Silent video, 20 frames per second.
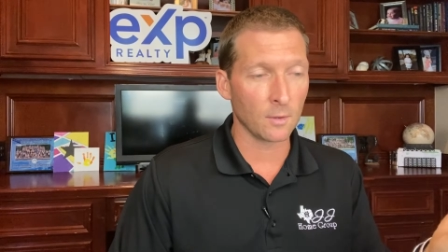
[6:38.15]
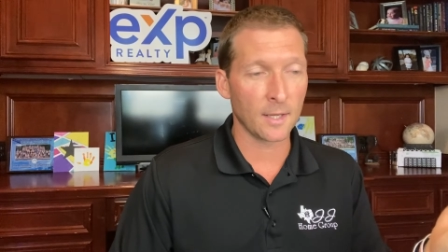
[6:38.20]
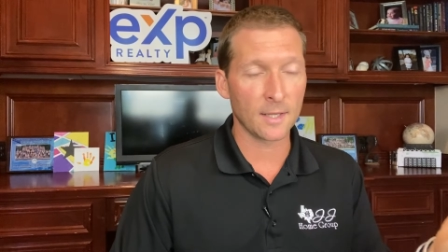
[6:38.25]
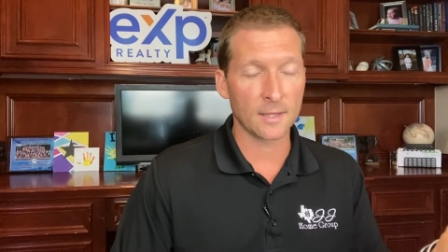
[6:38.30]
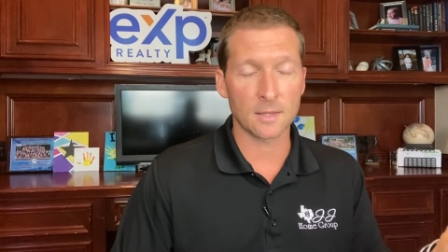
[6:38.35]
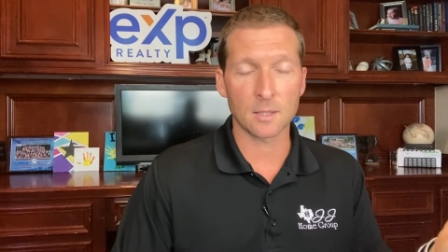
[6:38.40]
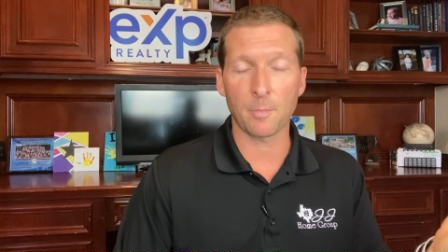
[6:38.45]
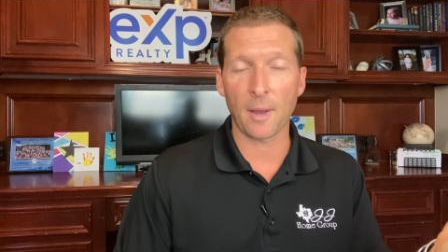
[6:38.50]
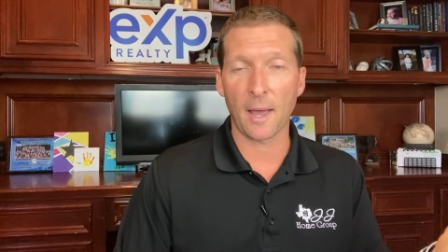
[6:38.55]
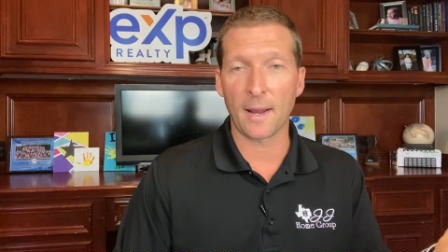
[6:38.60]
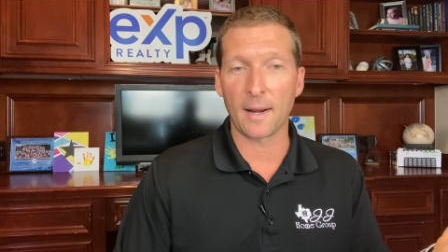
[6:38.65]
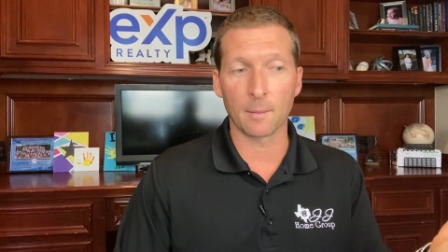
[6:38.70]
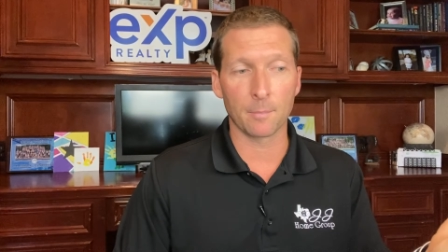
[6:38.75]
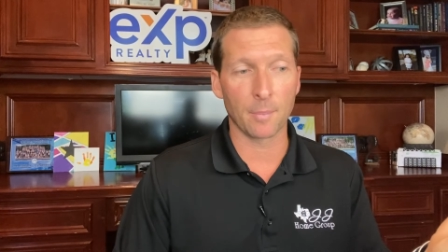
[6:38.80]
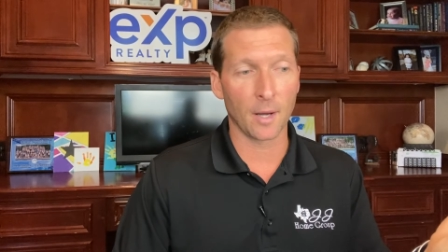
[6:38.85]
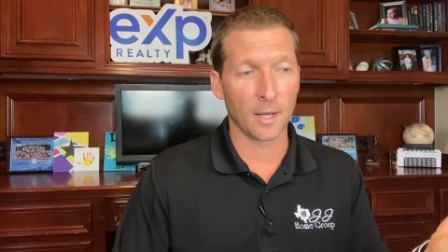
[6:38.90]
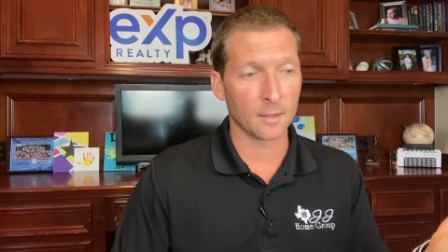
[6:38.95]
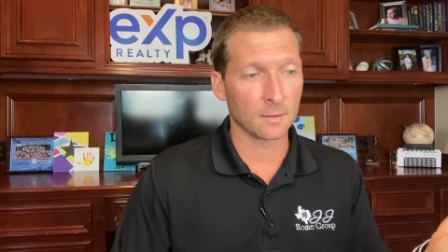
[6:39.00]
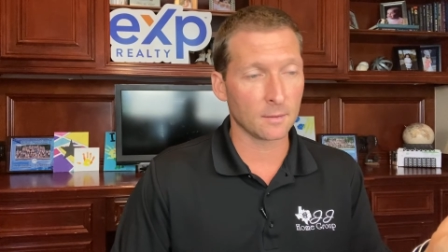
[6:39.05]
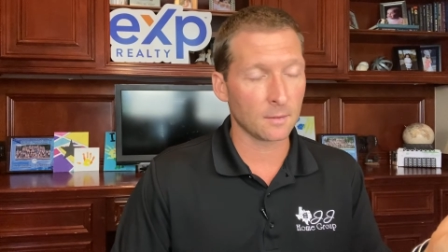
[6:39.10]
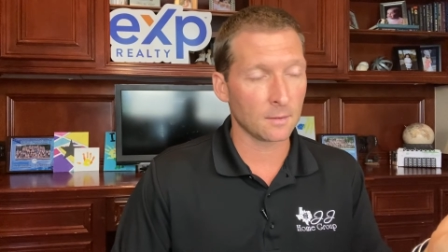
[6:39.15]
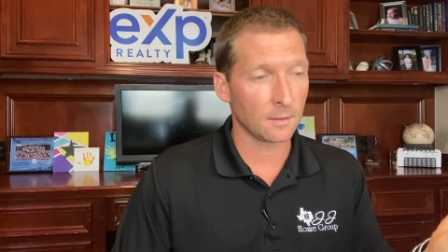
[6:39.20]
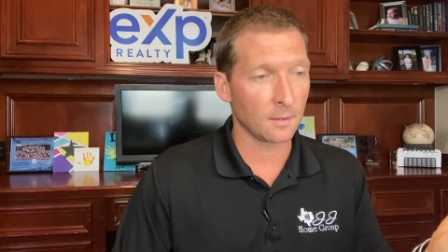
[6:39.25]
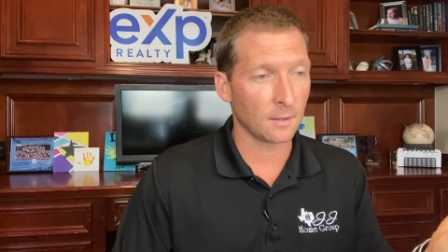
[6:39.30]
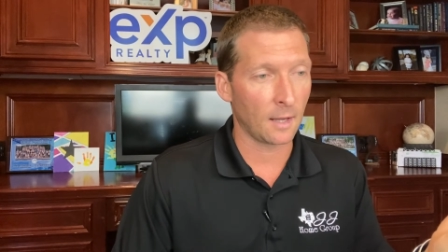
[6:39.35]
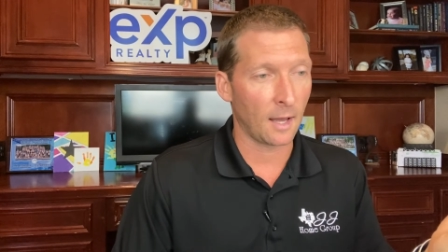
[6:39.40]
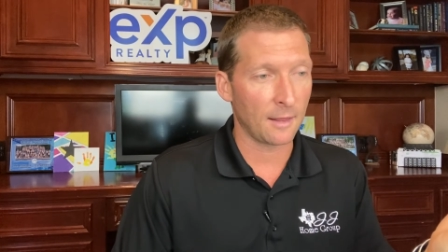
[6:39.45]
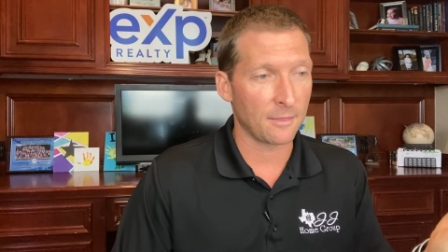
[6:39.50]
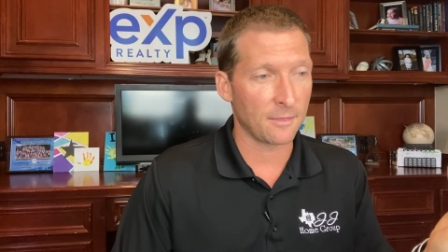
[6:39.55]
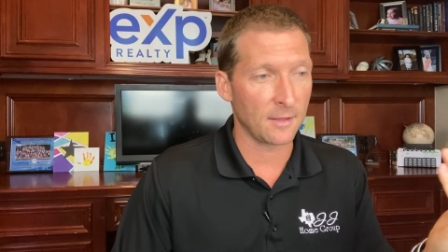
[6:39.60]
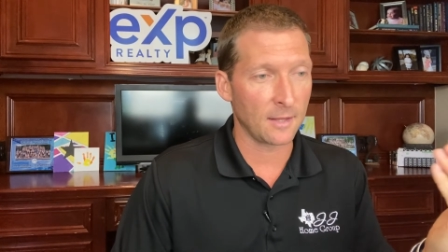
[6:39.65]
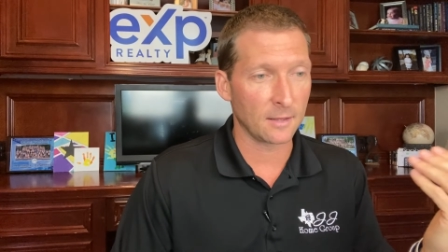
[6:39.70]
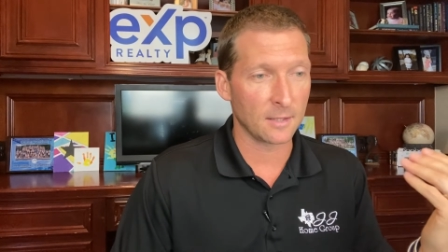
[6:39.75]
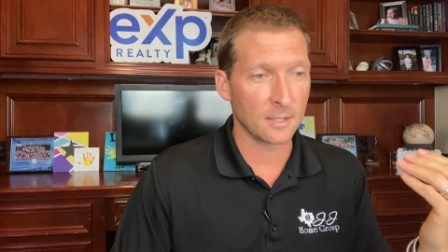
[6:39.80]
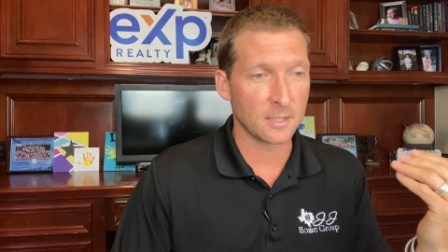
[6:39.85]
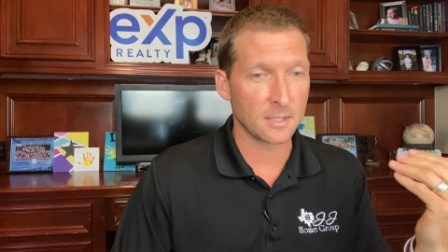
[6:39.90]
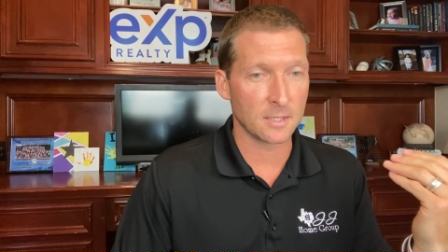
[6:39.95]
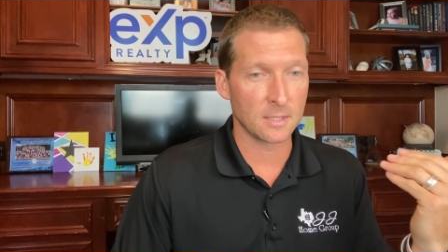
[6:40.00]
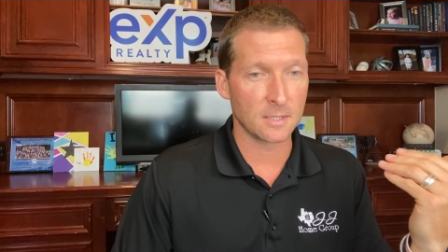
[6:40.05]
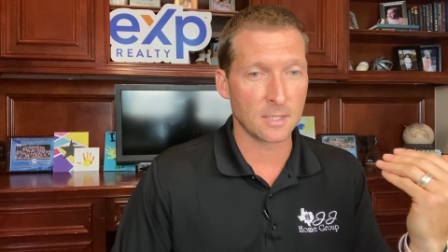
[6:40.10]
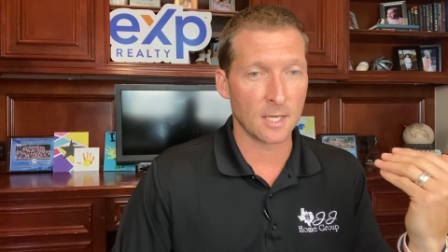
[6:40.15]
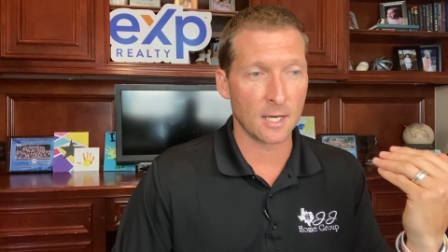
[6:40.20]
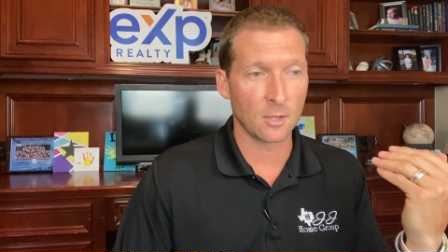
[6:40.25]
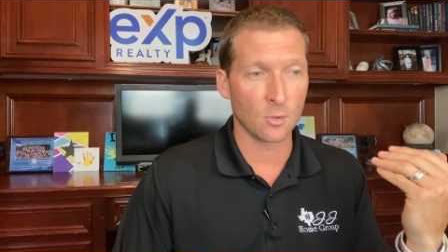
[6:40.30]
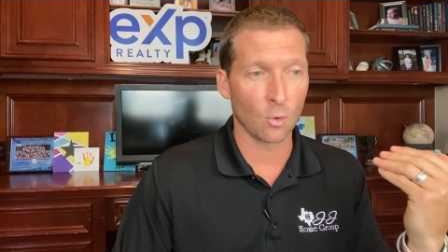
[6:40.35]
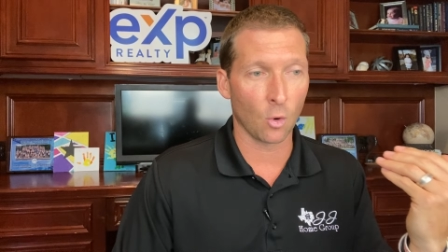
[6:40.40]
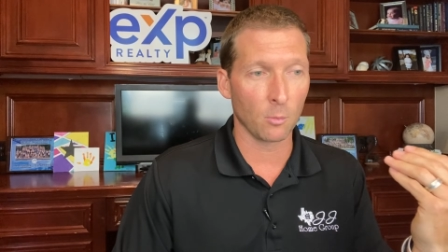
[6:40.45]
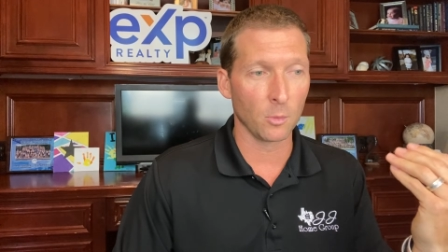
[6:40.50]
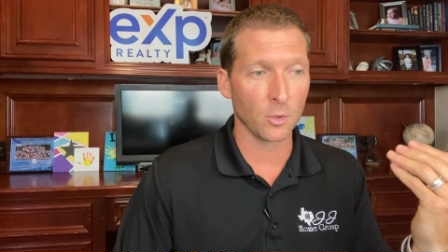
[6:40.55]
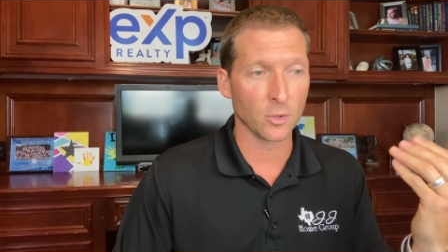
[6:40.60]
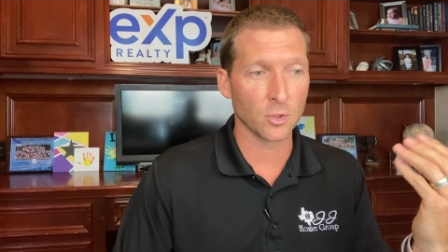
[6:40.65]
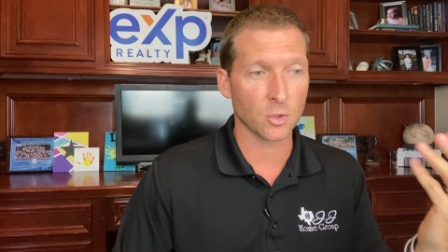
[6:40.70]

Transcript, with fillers: hit the panic button. I think this is a normal